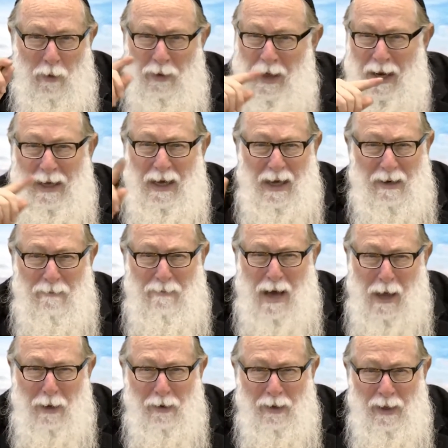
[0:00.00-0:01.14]
with any kind of
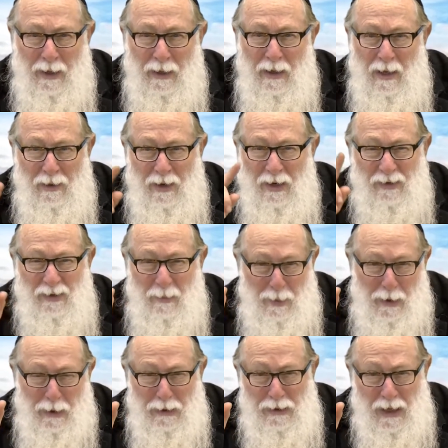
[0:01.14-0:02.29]
malady that is
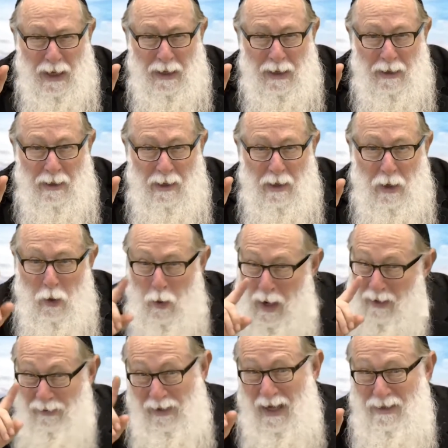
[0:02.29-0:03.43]
debilitating, who
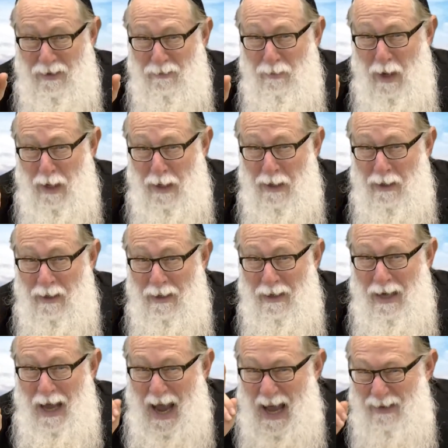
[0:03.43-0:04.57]
has lots of money,
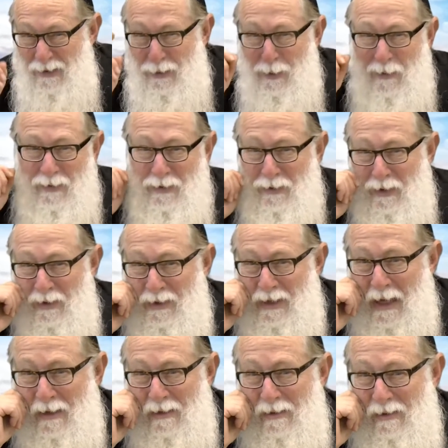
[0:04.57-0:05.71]
ask him if he's
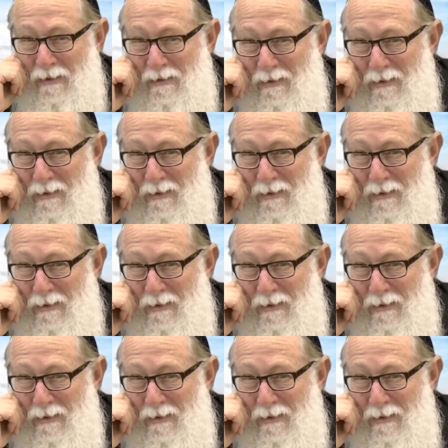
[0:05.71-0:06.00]
content.